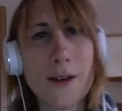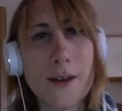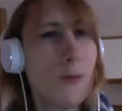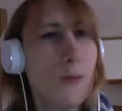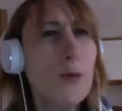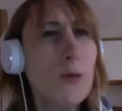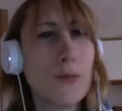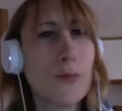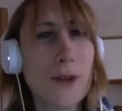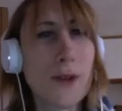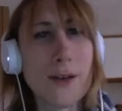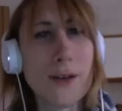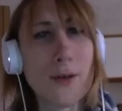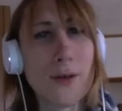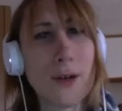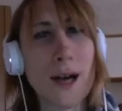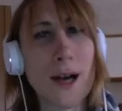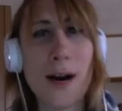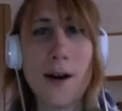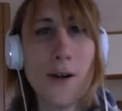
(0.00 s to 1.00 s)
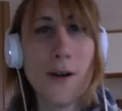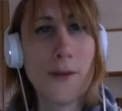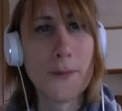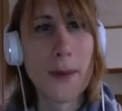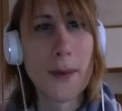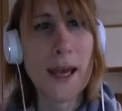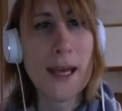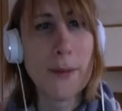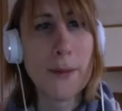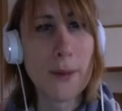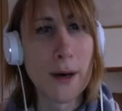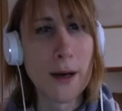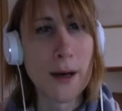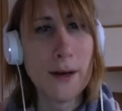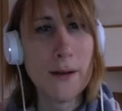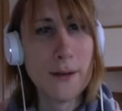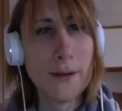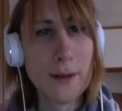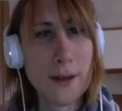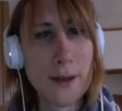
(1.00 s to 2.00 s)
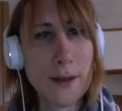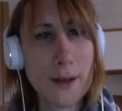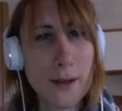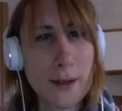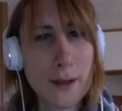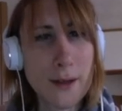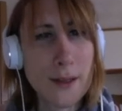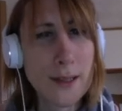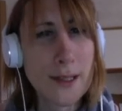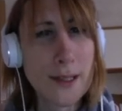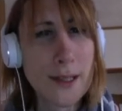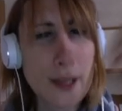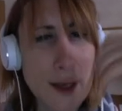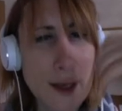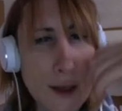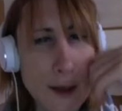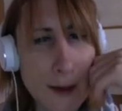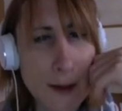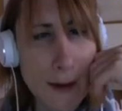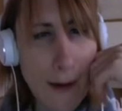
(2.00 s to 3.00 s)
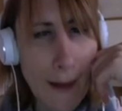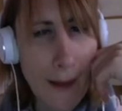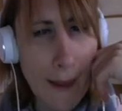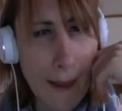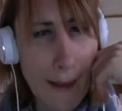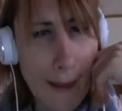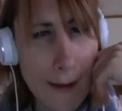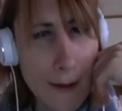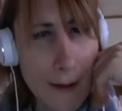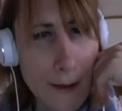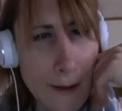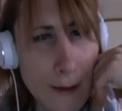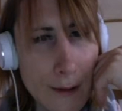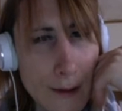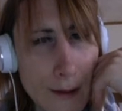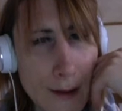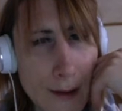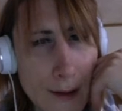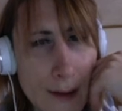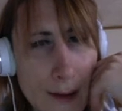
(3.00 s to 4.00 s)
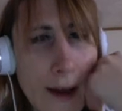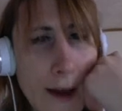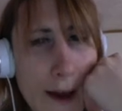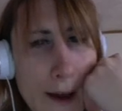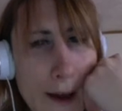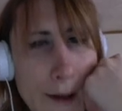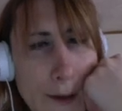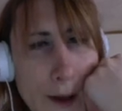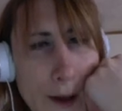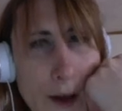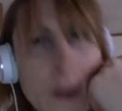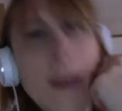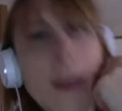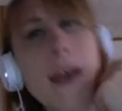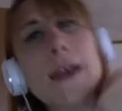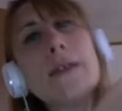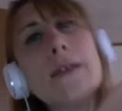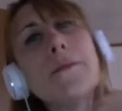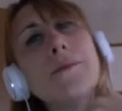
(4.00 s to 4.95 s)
You wouldn't break or cut off paper. So, yeah. Okay.